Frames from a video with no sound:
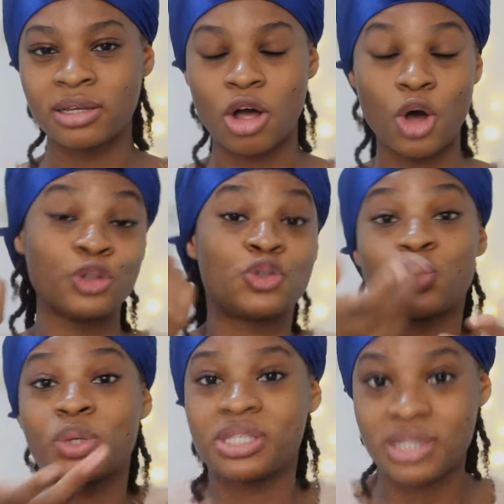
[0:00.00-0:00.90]

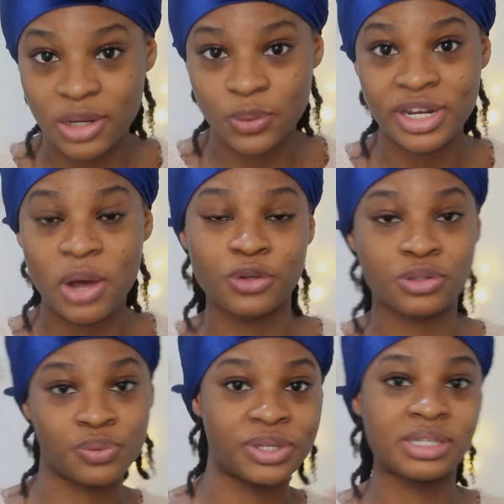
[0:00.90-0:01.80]
untwisted when i
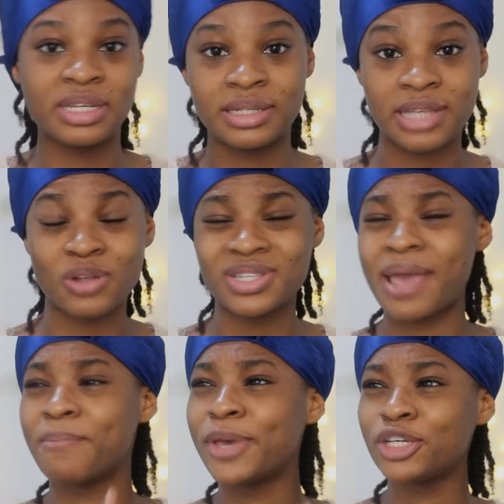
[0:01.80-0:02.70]
was rinsing it out
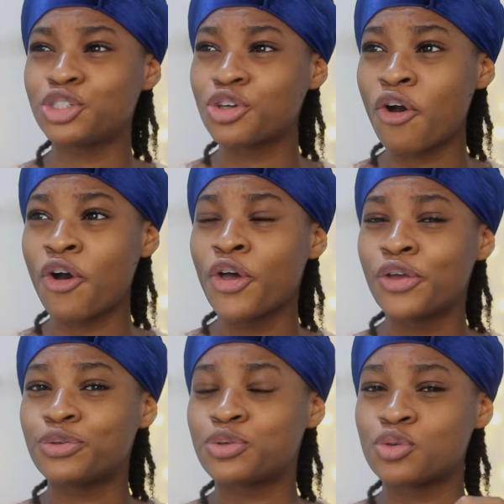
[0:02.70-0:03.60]
i made sure
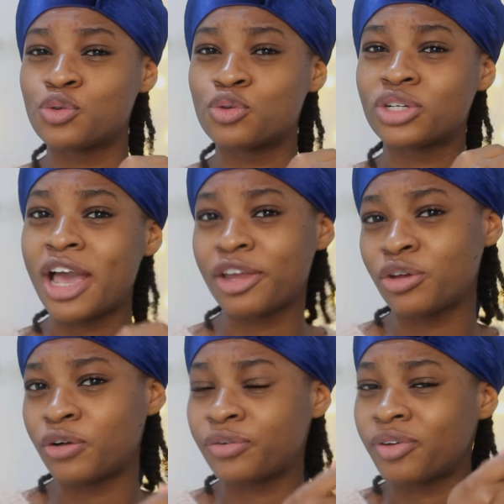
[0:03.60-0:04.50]
to
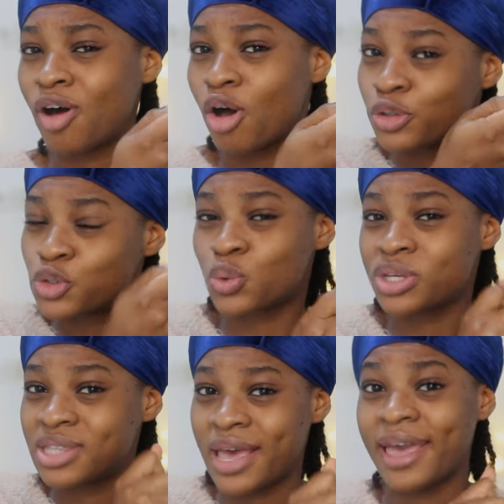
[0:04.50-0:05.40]
kind of
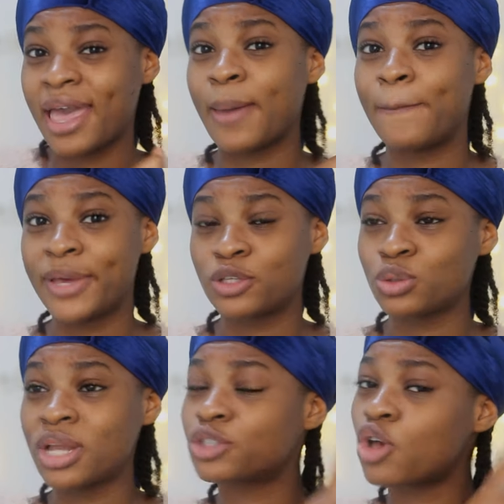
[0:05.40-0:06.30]
untwist the hair a bit
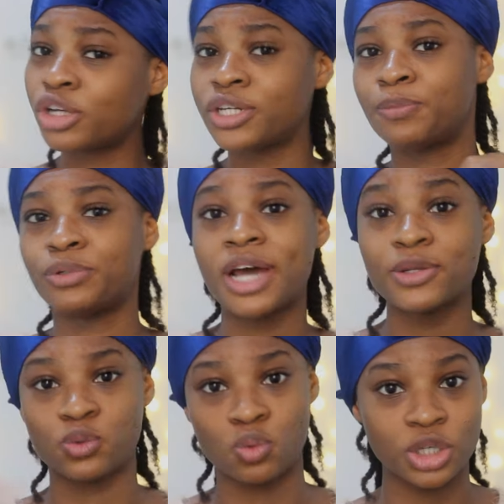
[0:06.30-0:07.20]
so that all the
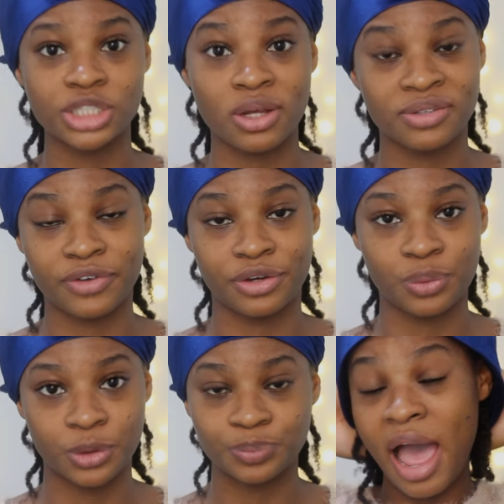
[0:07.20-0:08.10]
products wash out very
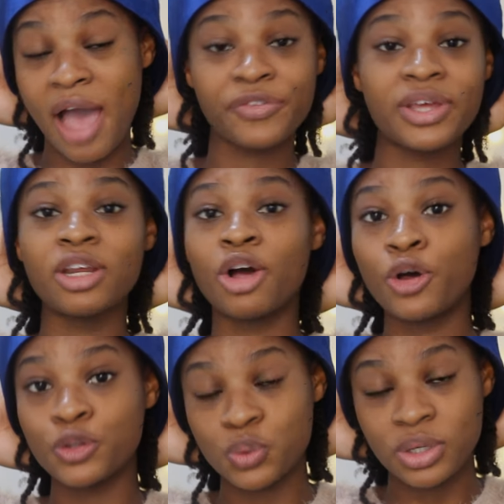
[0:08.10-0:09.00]
well. After the
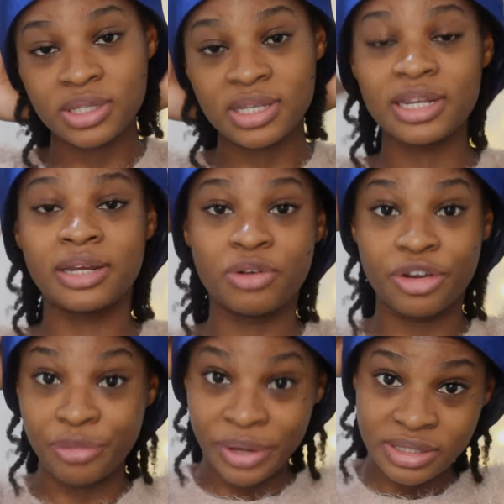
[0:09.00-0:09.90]
untwisting and
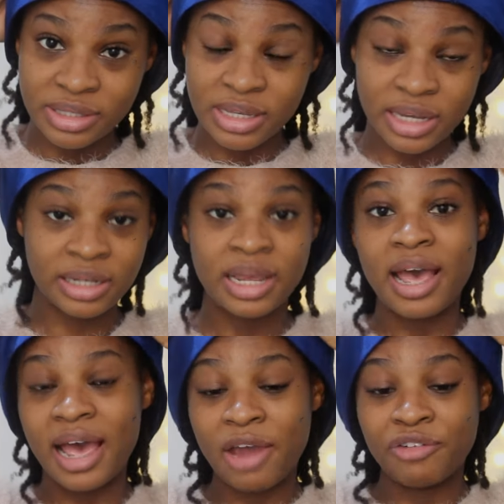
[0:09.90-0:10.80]
the rinsing,
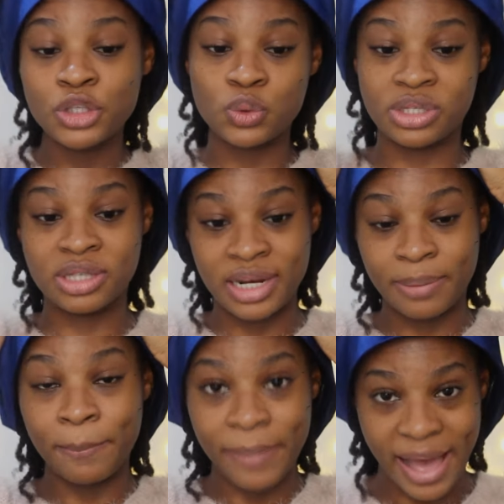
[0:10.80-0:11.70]
I retwisted
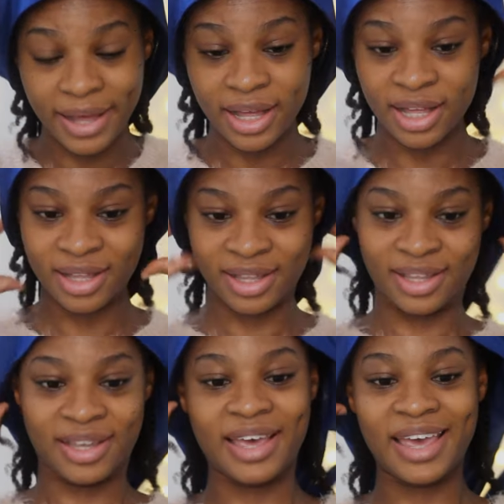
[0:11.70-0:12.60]
it back
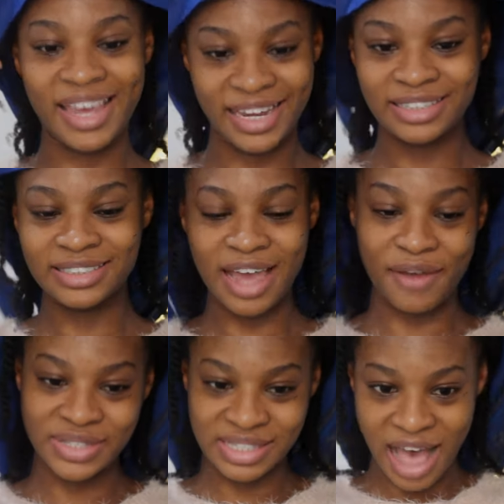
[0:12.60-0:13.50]
and
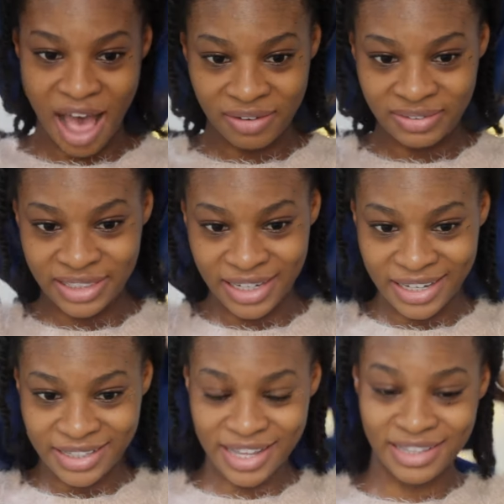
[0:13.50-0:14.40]
I've scoured
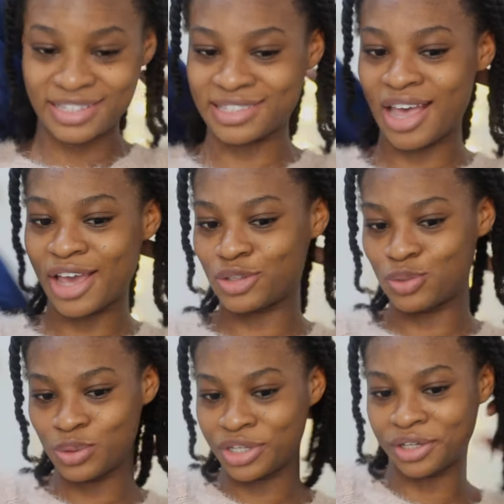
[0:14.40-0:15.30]
it and this is how it's
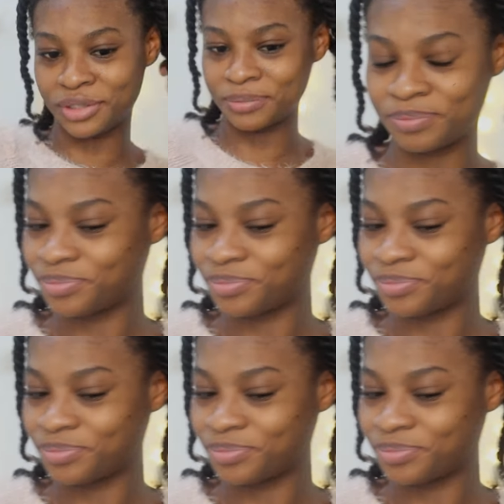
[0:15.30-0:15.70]
looking.